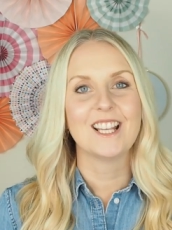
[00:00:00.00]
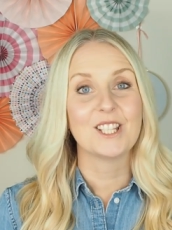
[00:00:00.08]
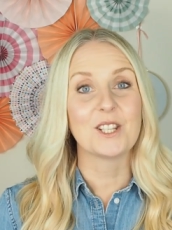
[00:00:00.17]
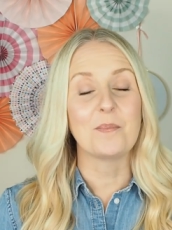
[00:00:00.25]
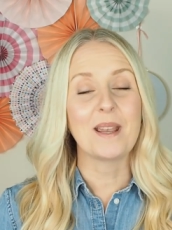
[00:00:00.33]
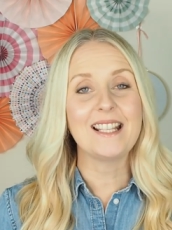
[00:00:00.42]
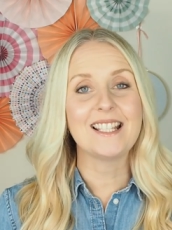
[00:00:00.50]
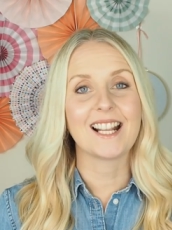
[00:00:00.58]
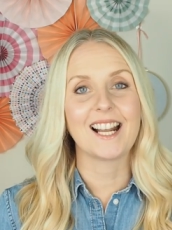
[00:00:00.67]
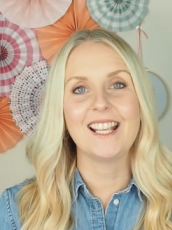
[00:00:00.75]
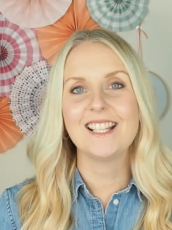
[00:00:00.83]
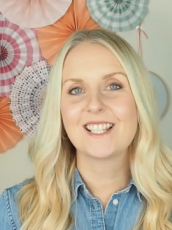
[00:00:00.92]
So
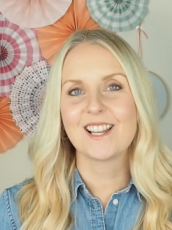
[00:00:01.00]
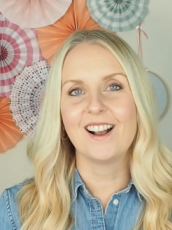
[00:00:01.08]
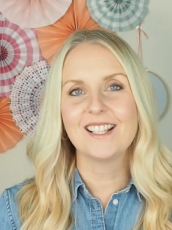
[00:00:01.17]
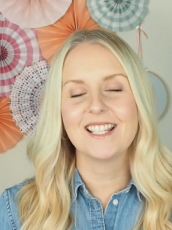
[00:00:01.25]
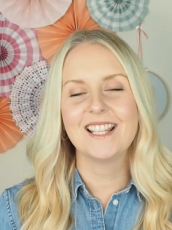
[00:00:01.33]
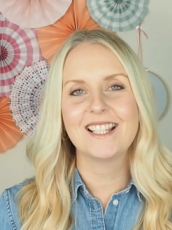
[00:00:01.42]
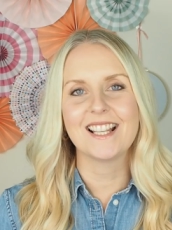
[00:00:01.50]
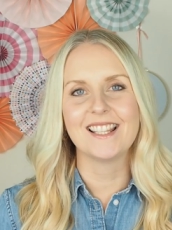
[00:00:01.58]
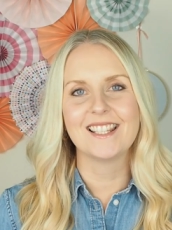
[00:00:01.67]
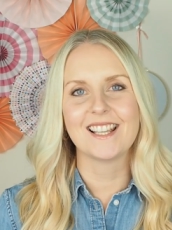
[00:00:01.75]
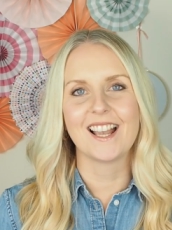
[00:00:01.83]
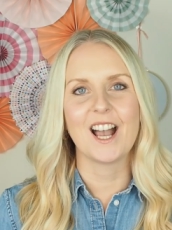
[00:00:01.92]
basically, start in the
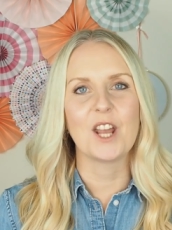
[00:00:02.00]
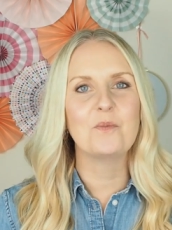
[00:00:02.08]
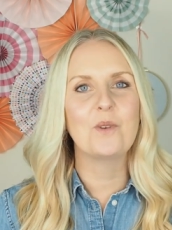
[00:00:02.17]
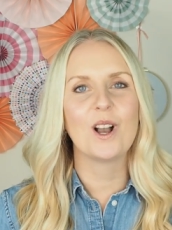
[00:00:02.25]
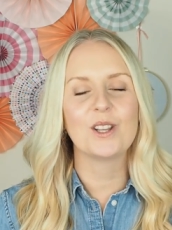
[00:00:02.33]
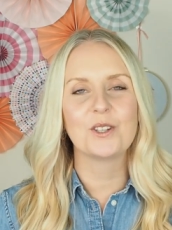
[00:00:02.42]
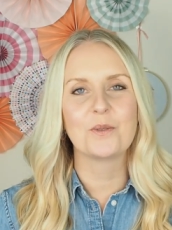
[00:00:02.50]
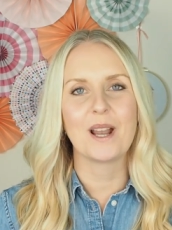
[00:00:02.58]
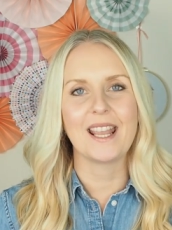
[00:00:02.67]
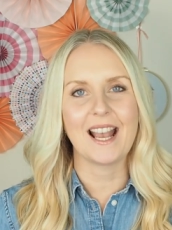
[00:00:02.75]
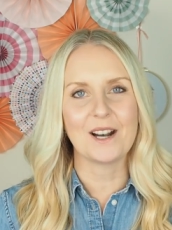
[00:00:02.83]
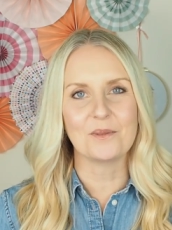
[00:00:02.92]
centre and work your
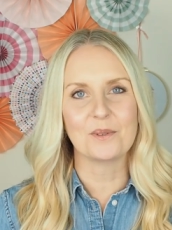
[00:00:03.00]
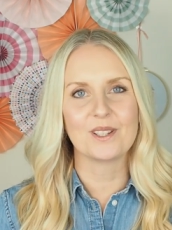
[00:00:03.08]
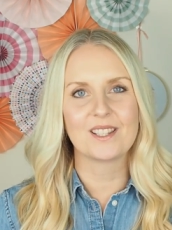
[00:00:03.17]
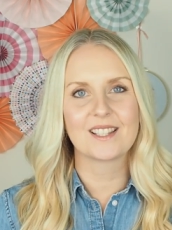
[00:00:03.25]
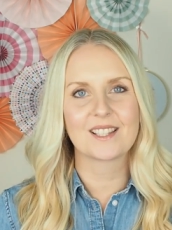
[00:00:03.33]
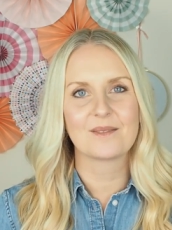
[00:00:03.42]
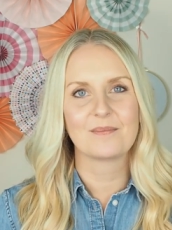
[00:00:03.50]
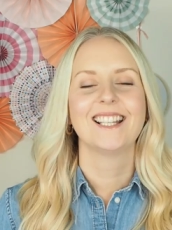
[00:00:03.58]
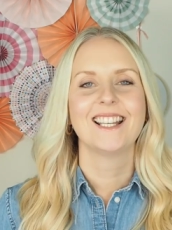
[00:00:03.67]
way outwards.